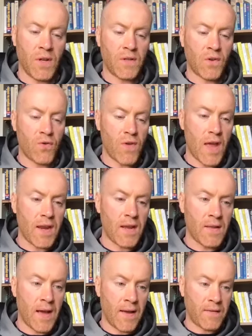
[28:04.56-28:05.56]
It's
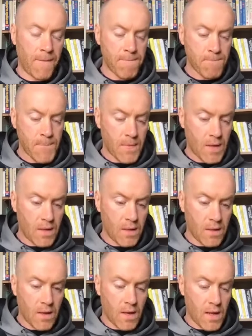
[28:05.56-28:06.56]
creating that,
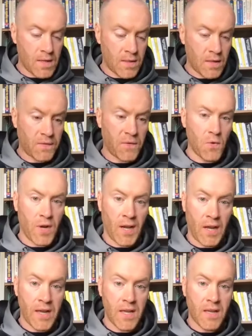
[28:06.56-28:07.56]
is this food I
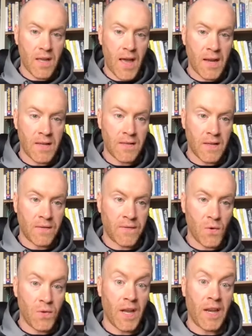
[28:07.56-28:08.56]
like? And is this
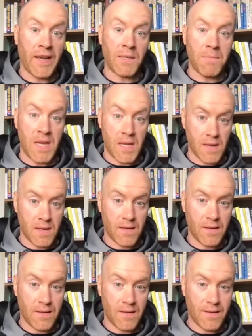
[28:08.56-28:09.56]
food that likes me?
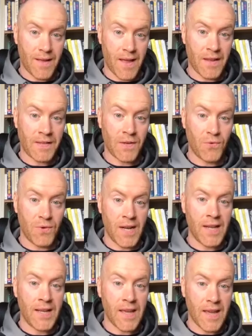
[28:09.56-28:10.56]
And it's a
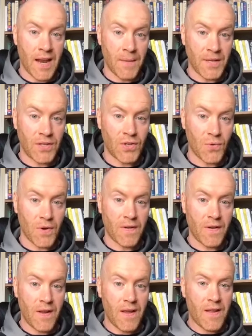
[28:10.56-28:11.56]
really key element to it
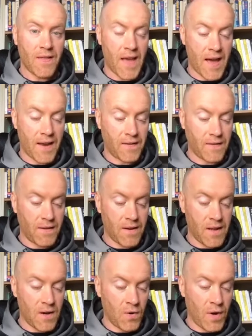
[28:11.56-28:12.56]
that,
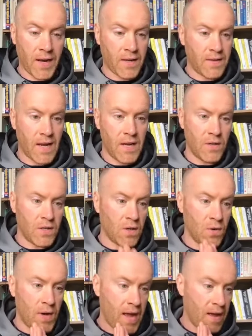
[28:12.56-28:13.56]
you know, I could tell you to
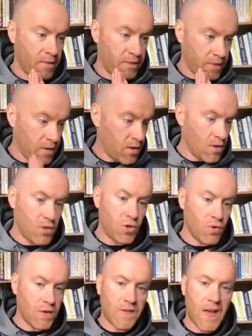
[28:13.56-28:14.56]
go have
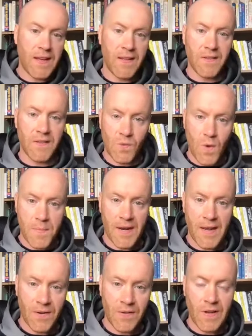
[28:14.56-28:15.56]
tuna salads and sweet
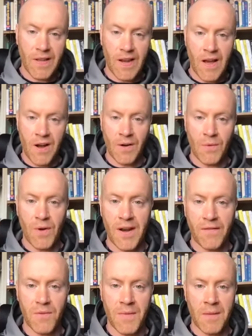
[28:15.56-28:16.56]
potatoes all day long and
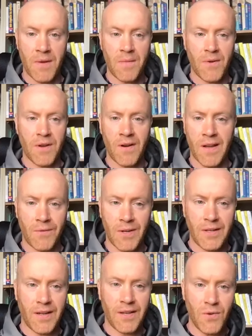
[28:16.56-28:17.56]
whatever it might be, but you're like,
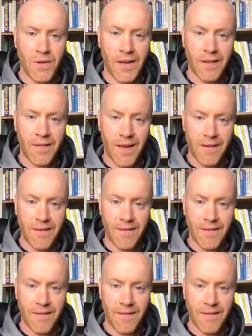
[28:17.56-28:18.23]
well, I don't like that.